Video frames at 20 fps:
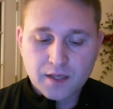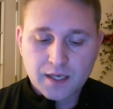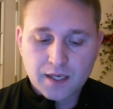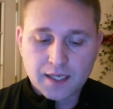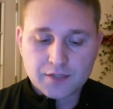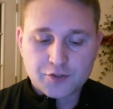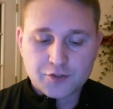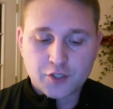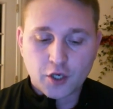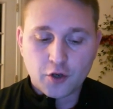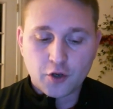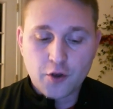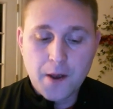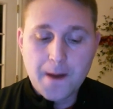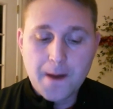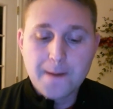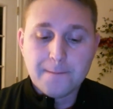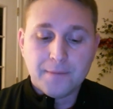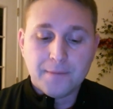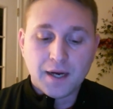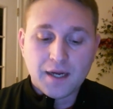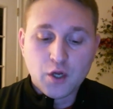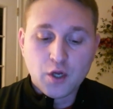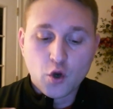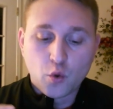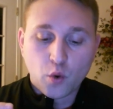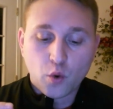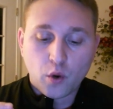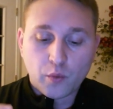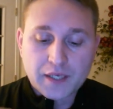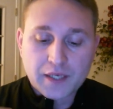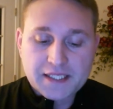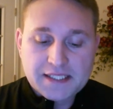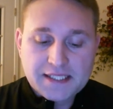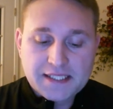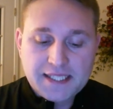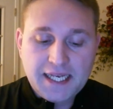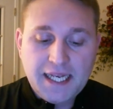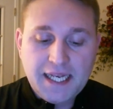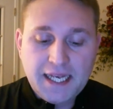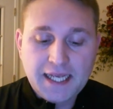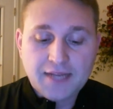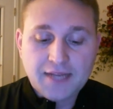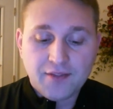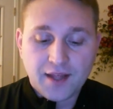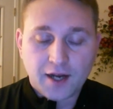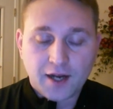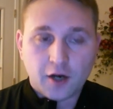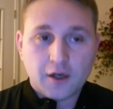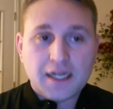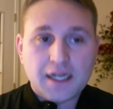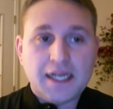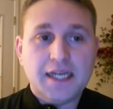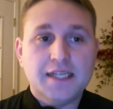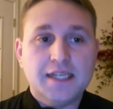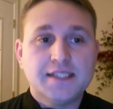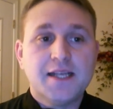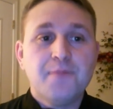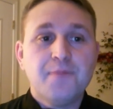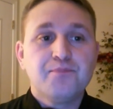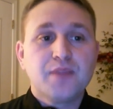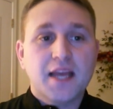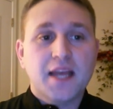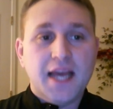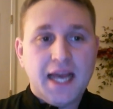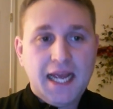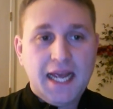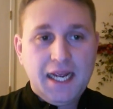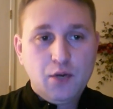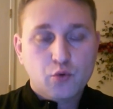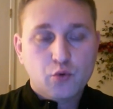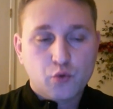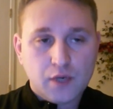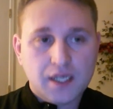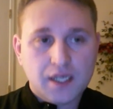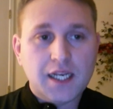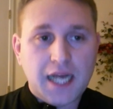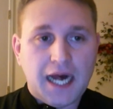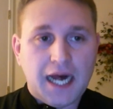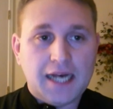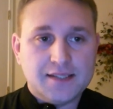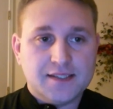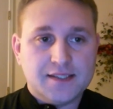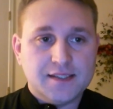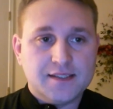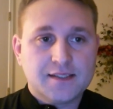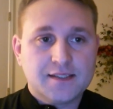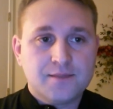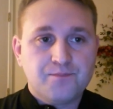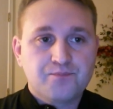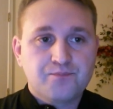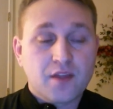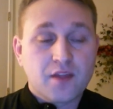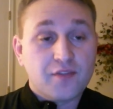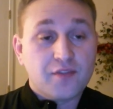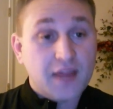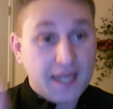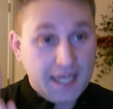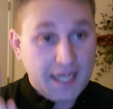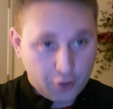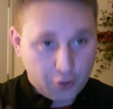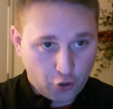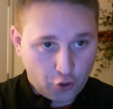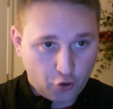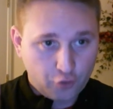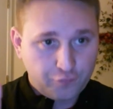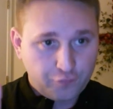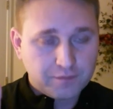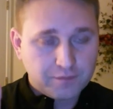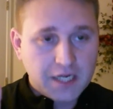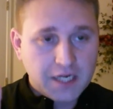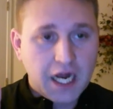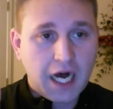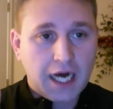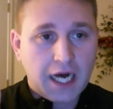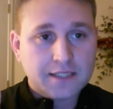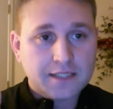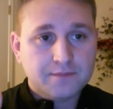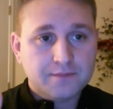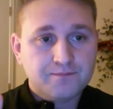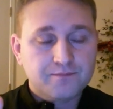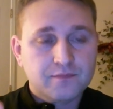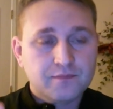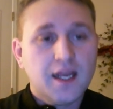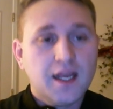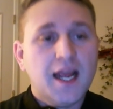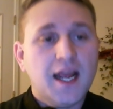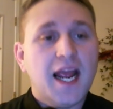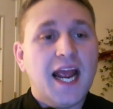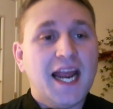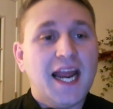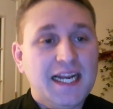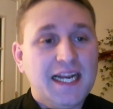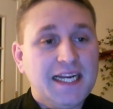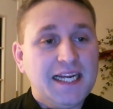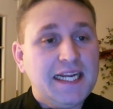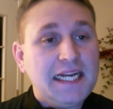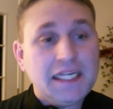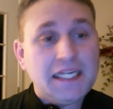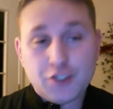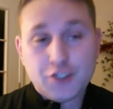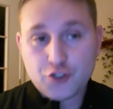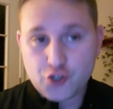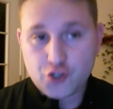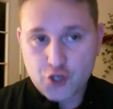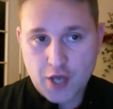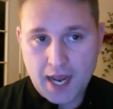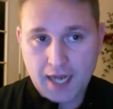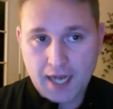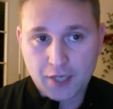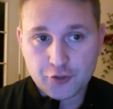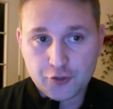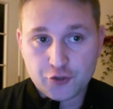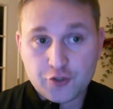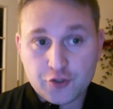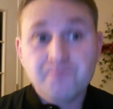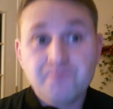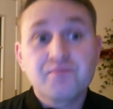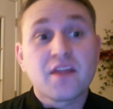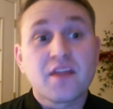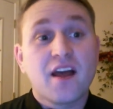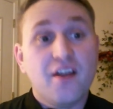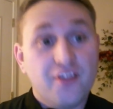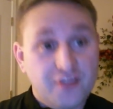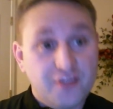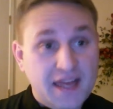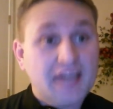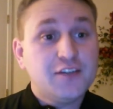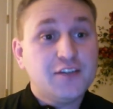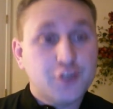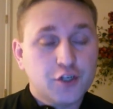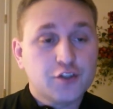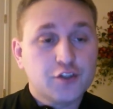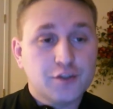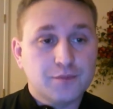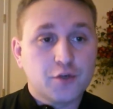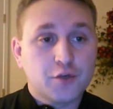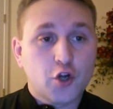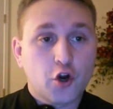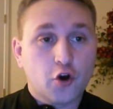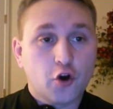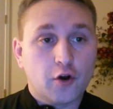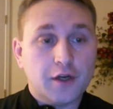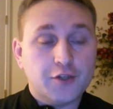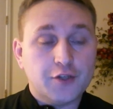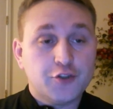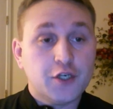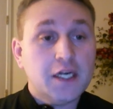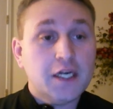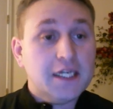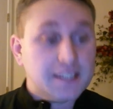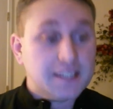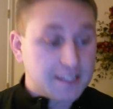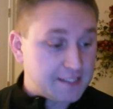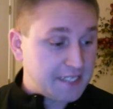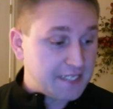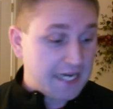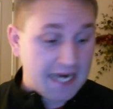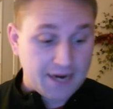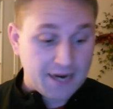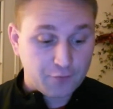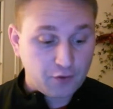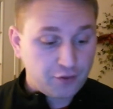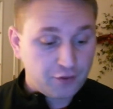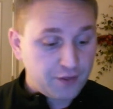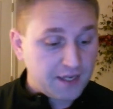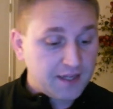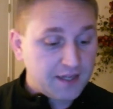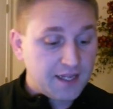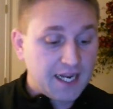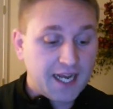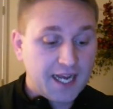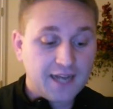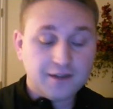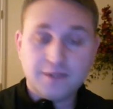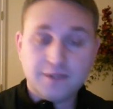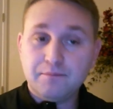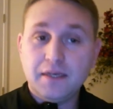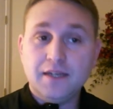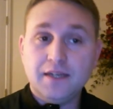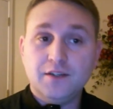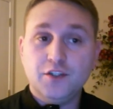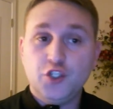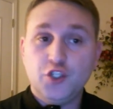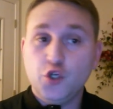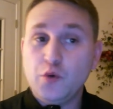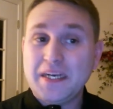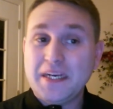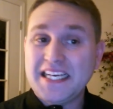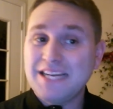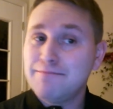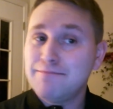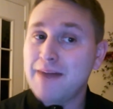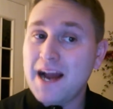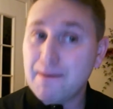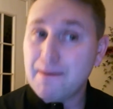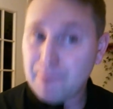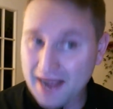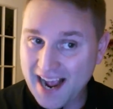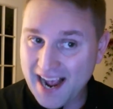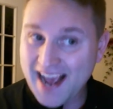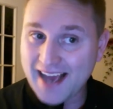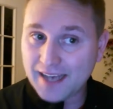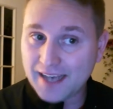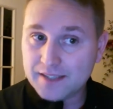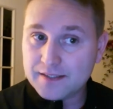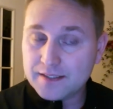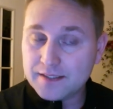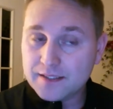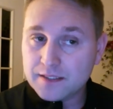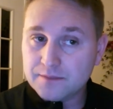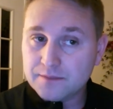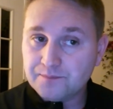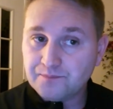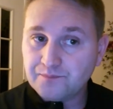And so, but what we see there is he realizes that he had heard from God and he needed to change. That took some courage to say everything that I had been doing in my past